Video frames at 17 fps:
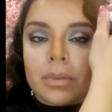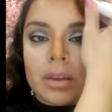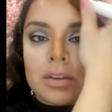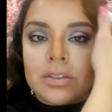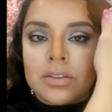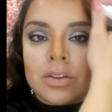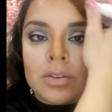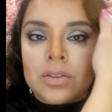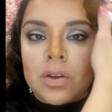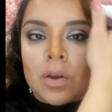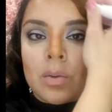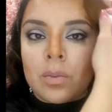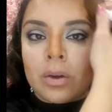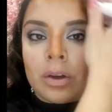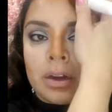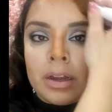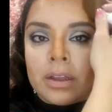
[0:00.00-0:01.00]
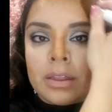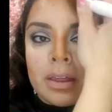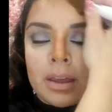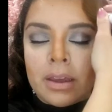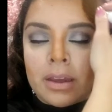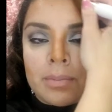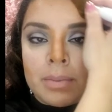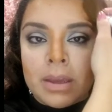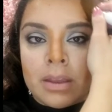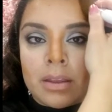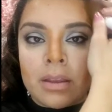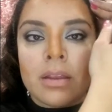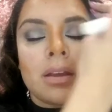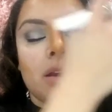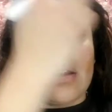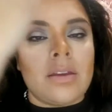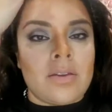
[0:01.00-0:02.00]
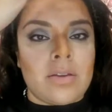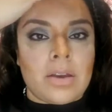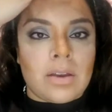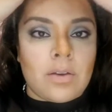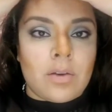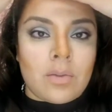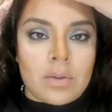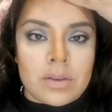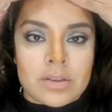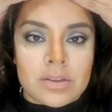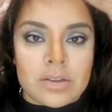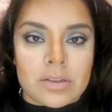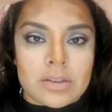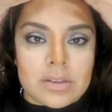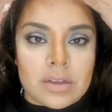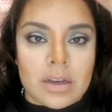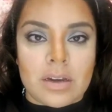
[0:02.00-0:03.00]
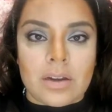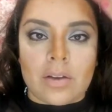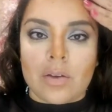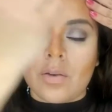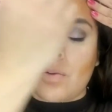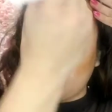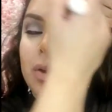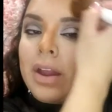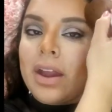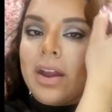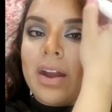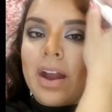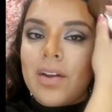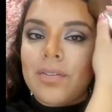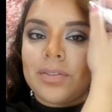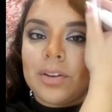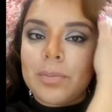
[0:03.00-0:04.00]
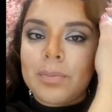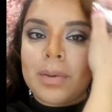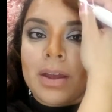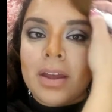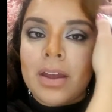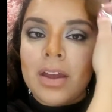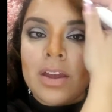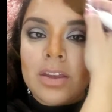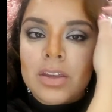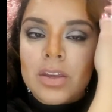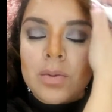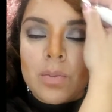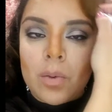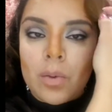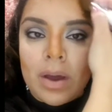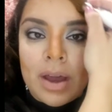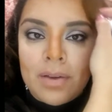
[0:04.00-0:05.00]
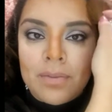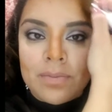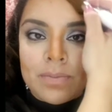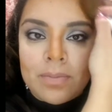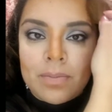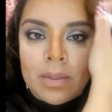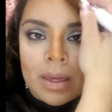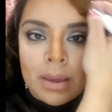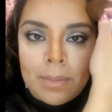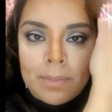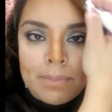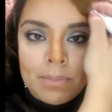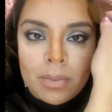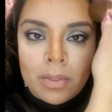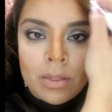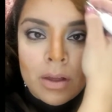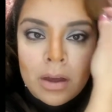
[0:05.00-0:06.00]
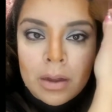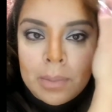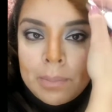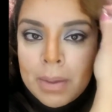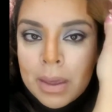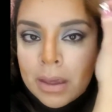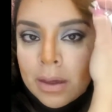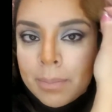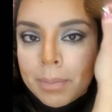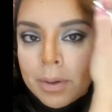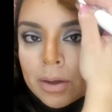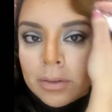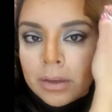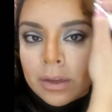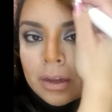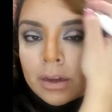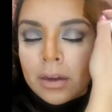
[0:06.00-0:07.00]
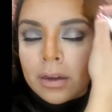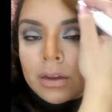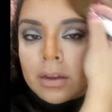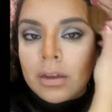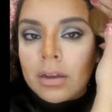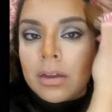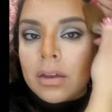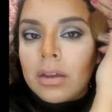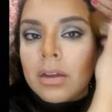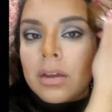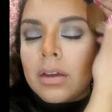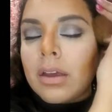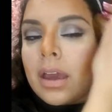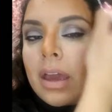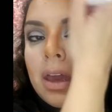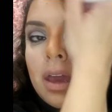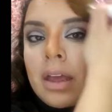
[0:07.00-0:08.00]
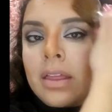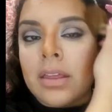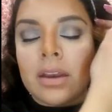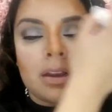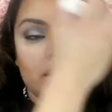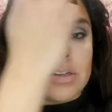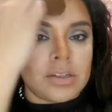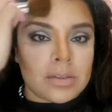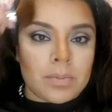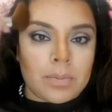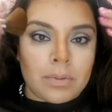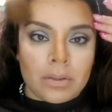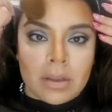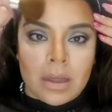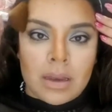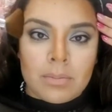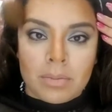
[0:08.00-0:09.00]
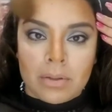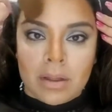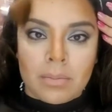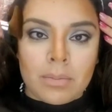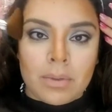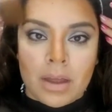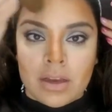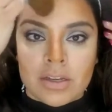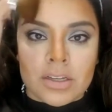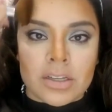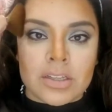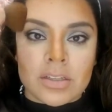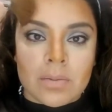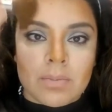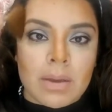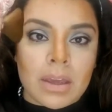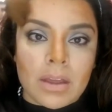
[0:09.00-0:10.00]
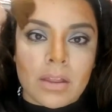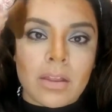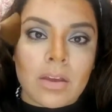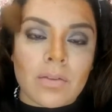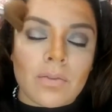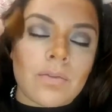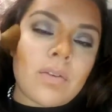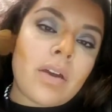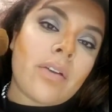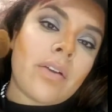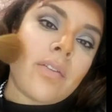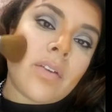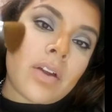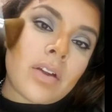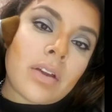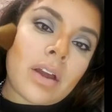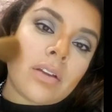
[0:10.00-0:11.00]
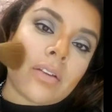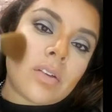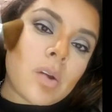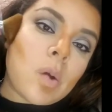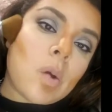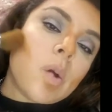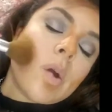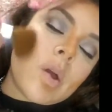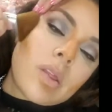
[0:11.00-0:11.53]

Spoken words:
So don't worry, like, I mean, you can always just kind of comb your hair after, but you won't have like a lot of makeup on there. Okay, and then I just blend just to make it look very natural.